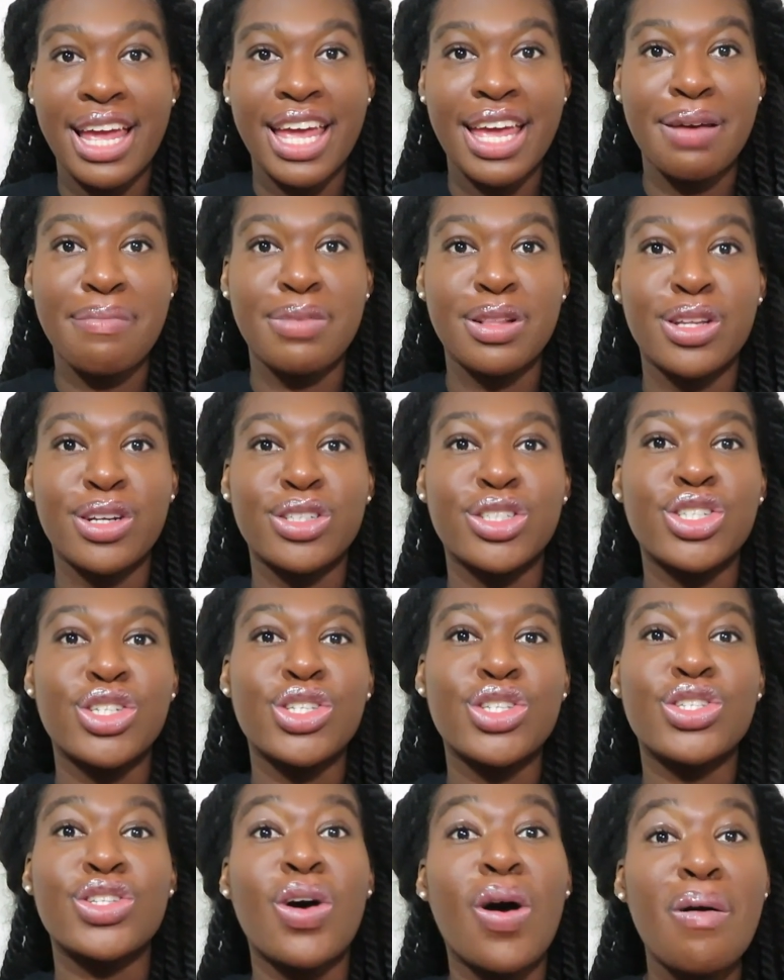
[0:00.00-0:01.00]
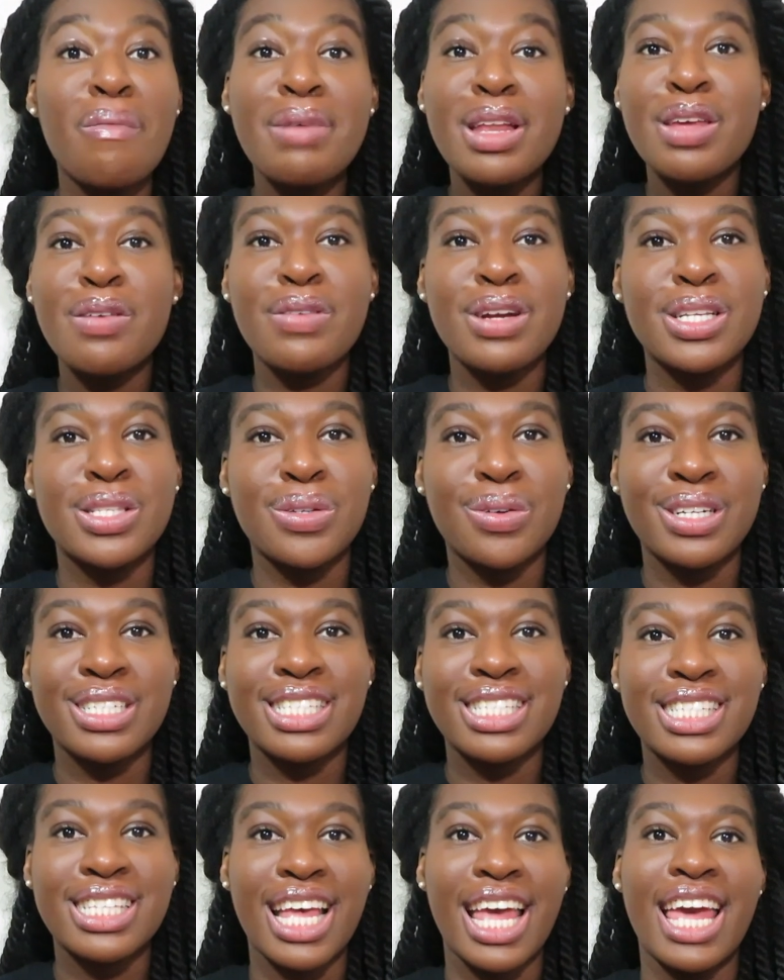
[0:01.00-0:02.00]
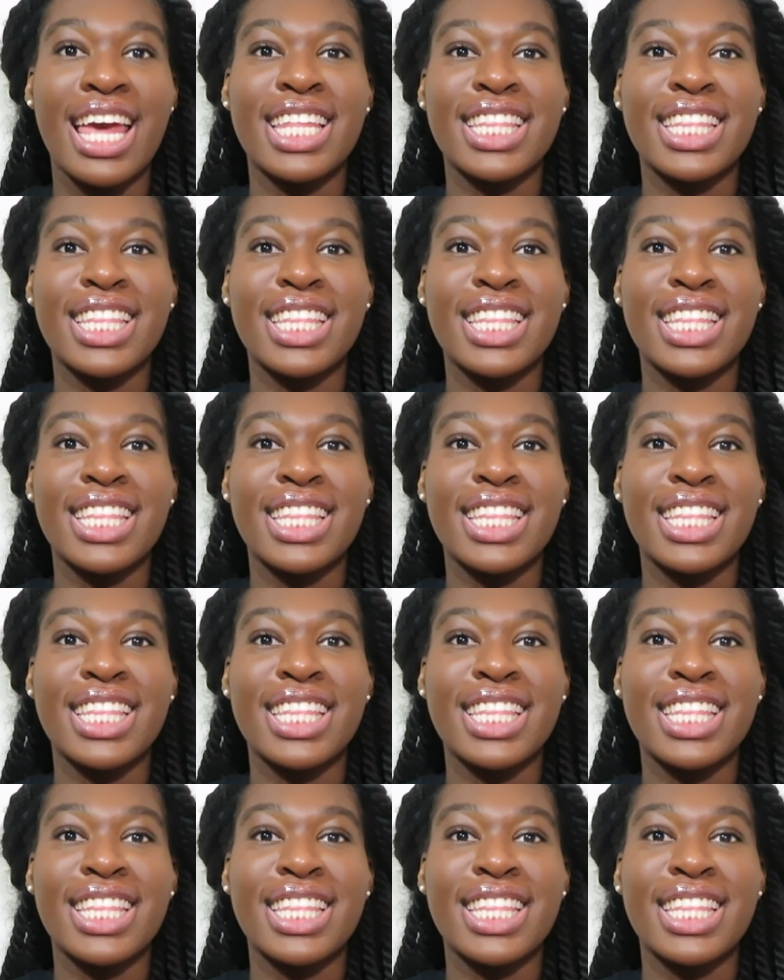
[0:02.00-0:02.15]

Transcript: head, but there's just so many resources